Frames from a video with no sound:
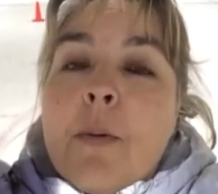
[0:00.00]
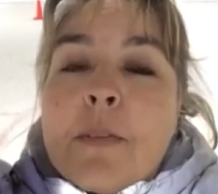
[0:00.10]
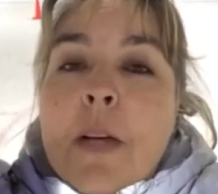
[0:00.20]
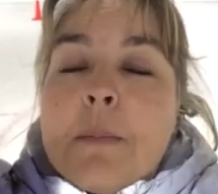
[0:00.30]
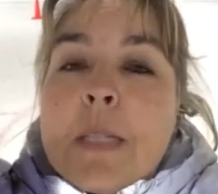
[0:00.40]

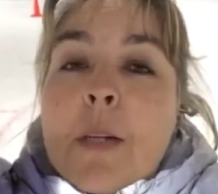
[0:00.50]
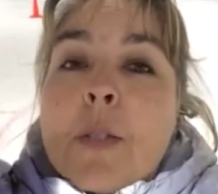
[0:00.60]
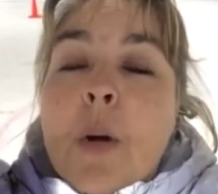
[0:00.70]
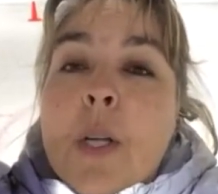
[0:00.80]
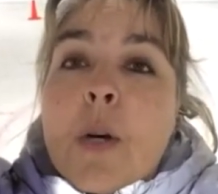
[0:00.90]
We've come
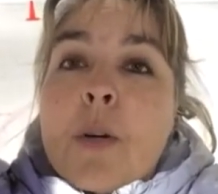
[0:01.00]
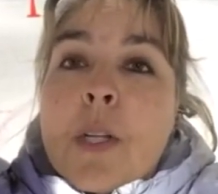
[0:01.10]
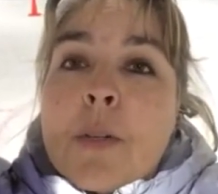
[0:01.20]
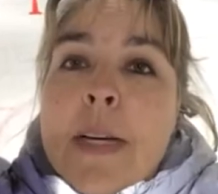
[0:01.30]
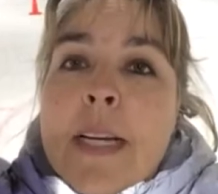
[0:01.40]
down to our
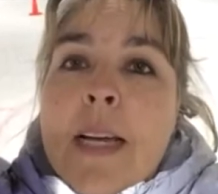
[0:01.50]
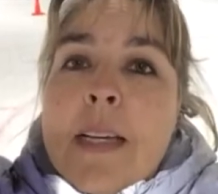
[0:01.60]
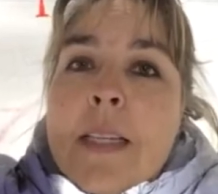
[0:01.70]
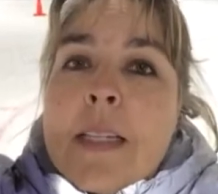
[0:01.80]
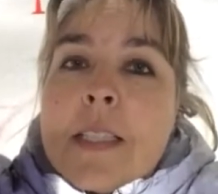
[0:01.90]
local
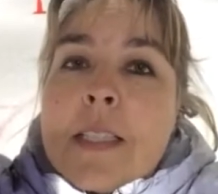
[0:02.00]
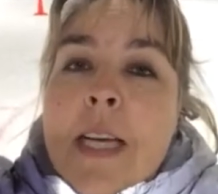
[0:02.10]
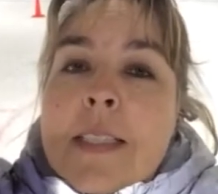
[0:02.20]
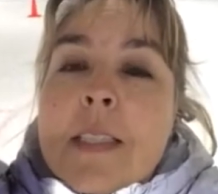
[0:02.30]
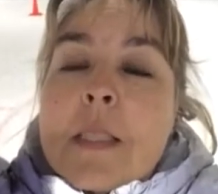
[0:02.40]
arena to
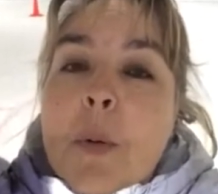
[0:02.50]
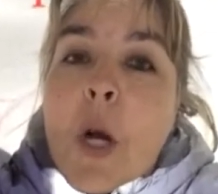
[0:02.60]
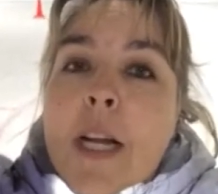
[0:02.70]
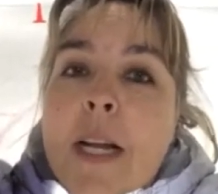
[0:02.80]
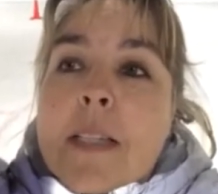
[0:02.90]
test this
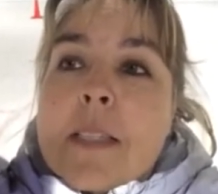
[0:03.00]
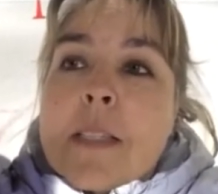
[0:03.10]
product.